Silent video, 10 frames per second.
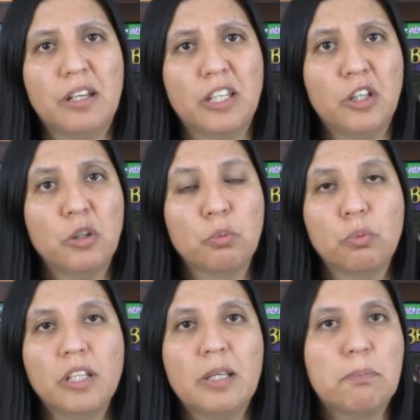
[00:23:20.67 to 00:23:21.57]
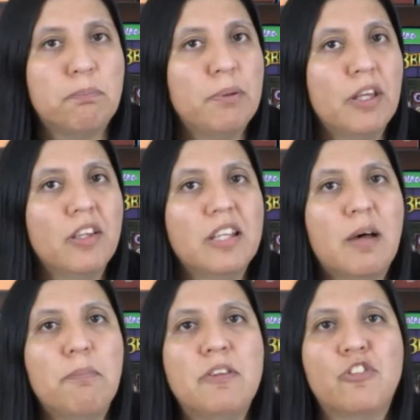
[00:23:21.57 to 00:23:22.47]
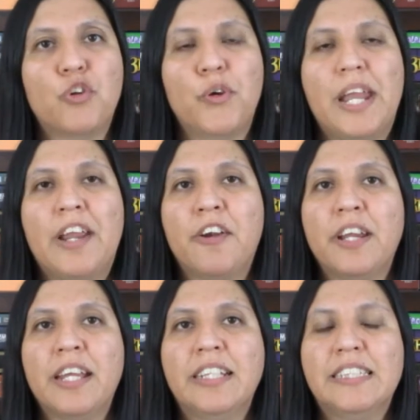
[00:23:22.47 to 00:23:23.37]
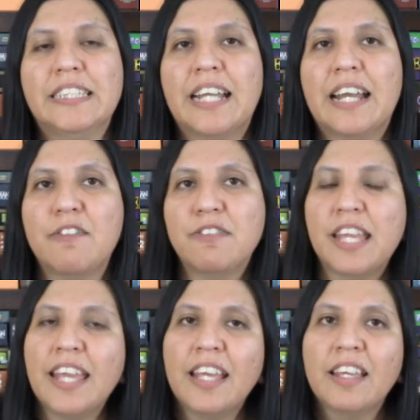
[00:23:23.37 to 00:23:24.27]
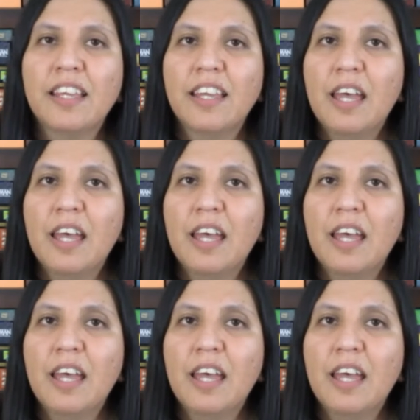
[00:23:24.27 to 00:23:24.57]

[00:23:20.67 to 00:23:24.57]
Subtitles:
You could really build up in certain areas and kind of take,